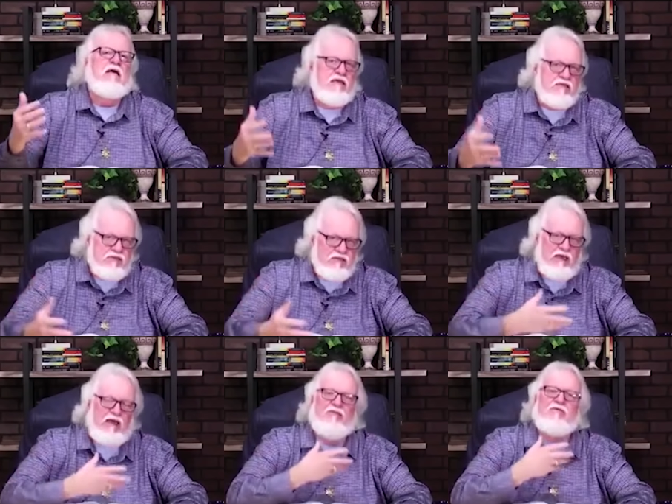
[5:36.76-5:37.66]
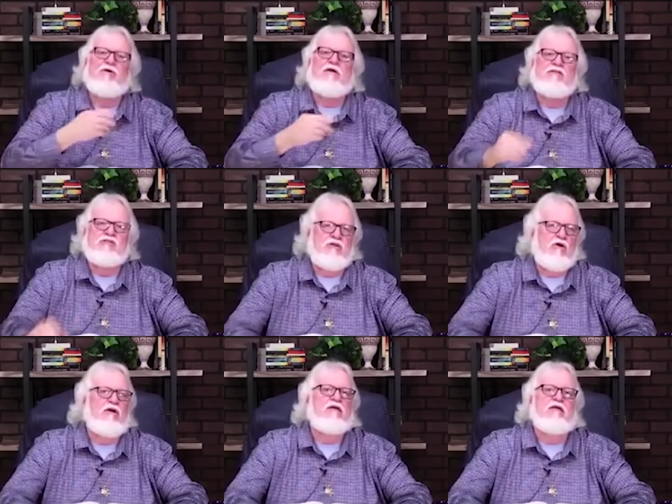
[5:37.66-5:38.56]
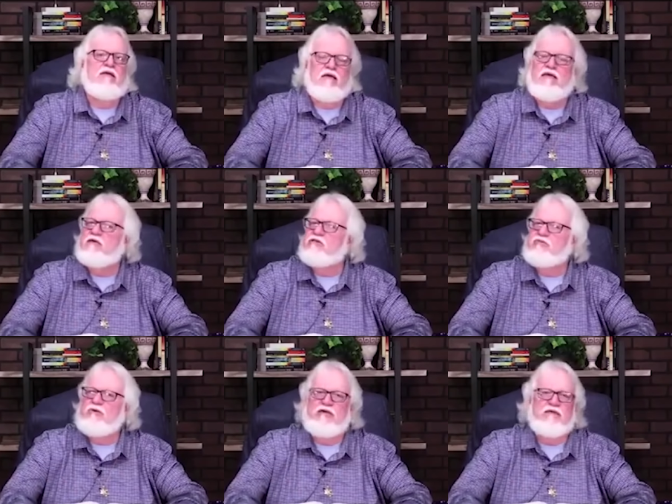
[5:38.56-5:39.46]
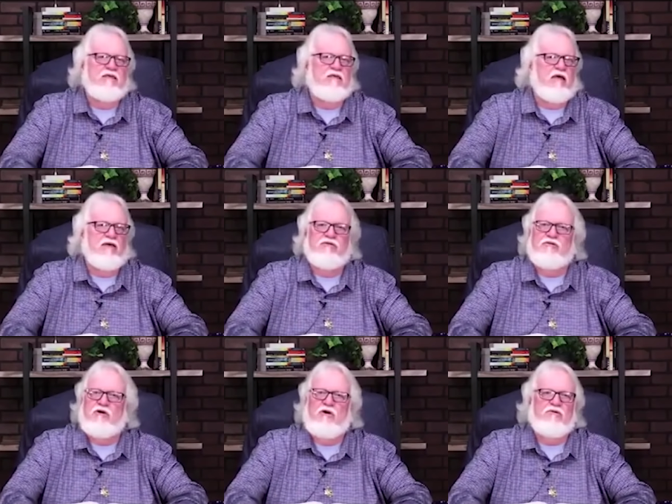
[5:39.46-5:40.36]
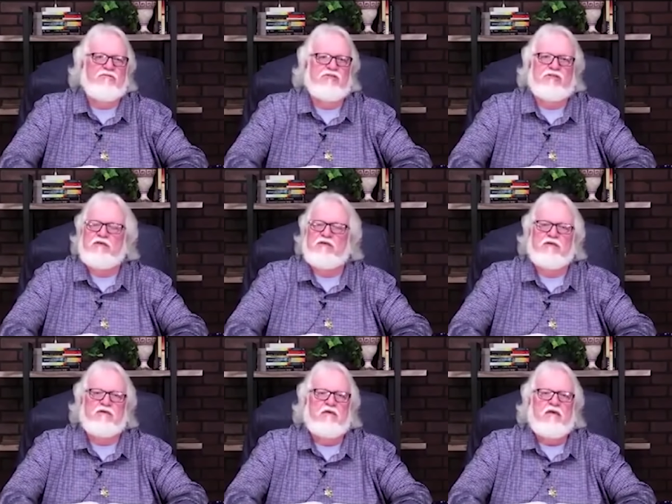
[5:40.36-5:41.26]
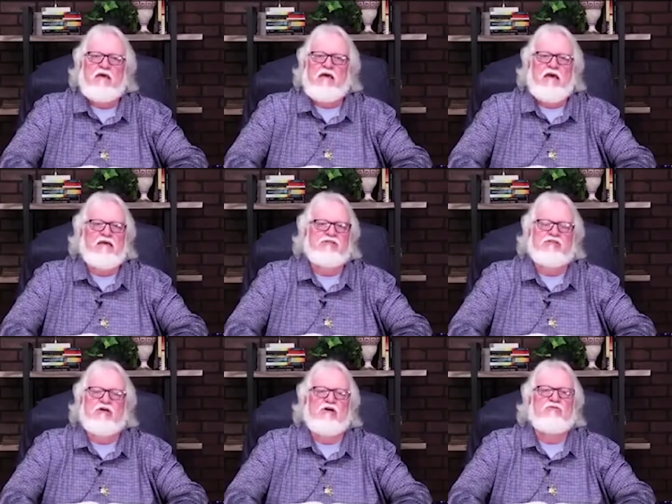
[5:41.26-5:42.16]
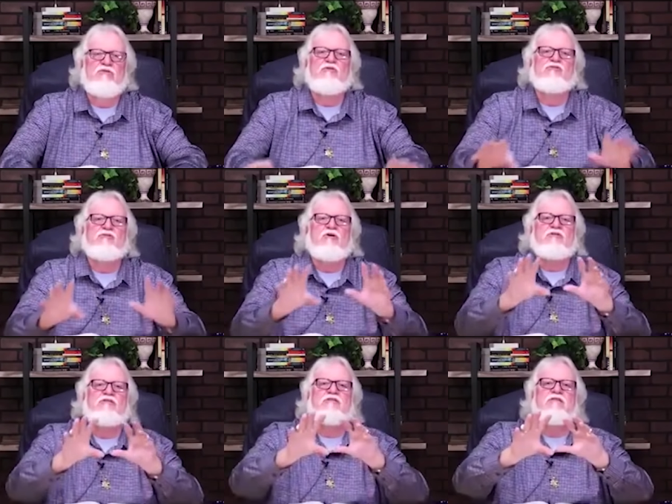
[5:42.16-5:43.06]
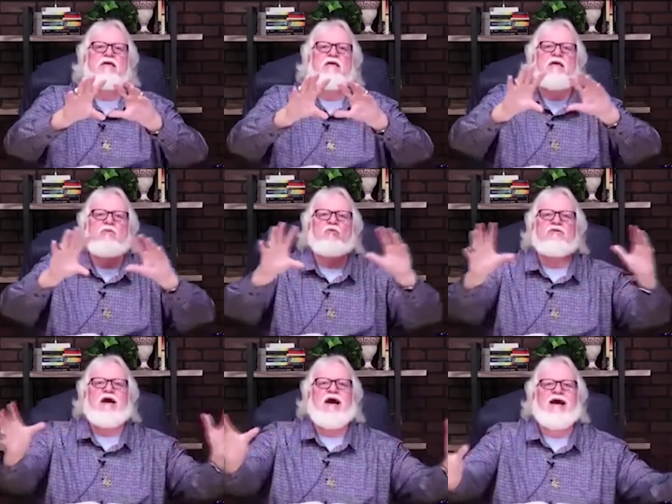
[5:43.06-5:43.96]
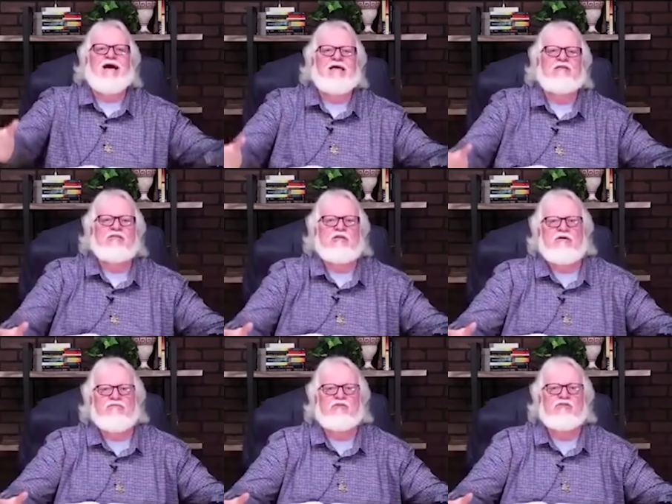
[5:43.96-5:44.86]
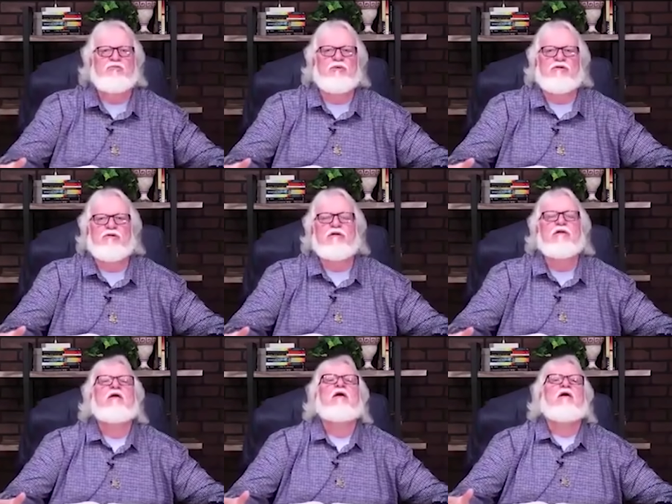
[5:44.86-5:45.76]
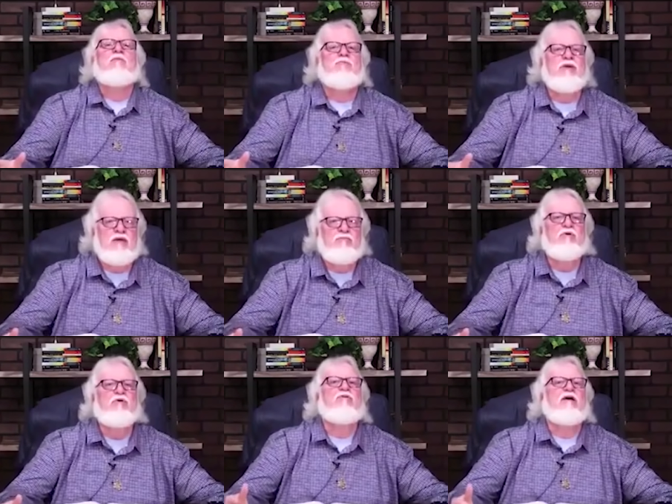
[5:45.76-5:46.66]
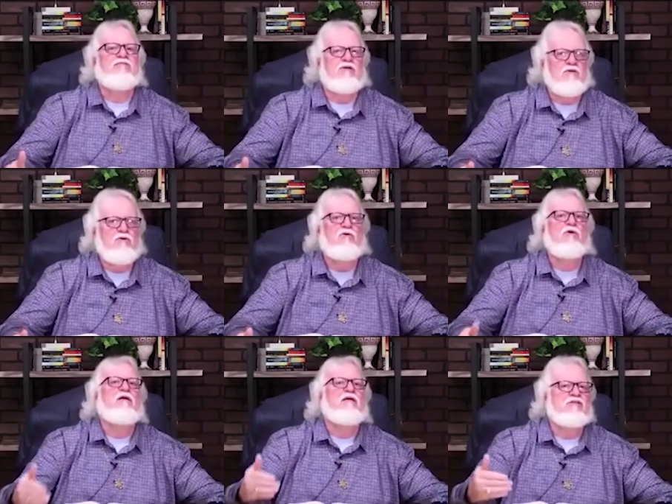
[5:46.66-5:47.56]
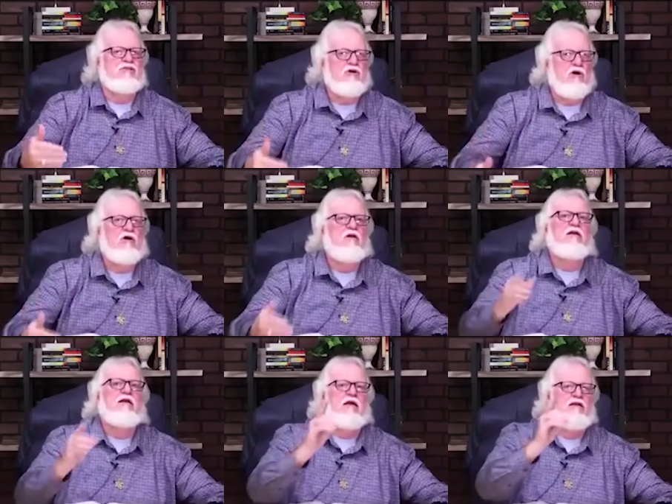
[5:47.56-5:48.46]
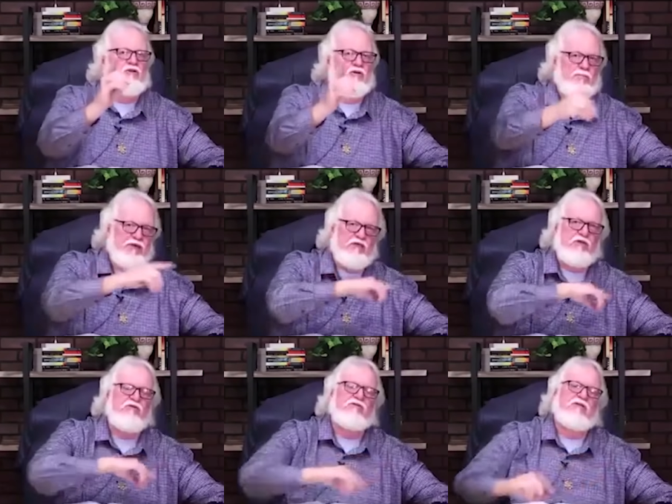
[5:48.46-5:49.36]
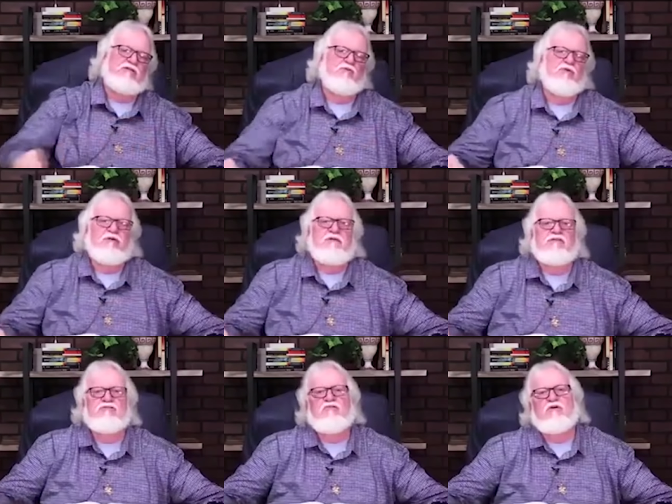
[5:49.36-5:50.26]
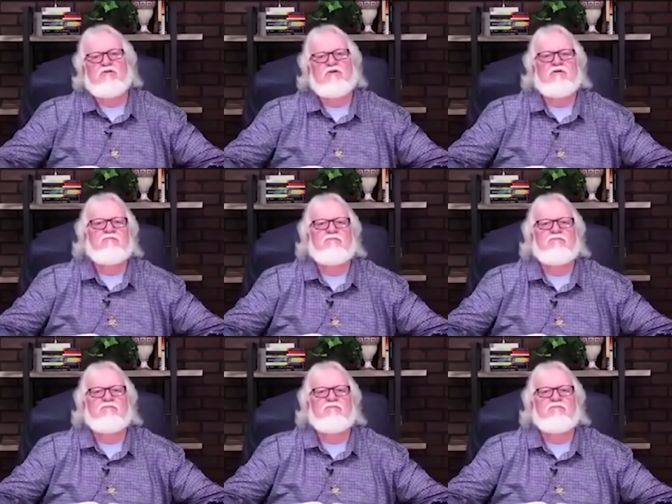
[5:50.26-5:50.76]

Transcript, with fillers: is gathering, starting getting us ready to gather the harvest in. And so you'll start seeing with eyes of the Spirit people that the Lord is calling, and you'll be used as a witness for them.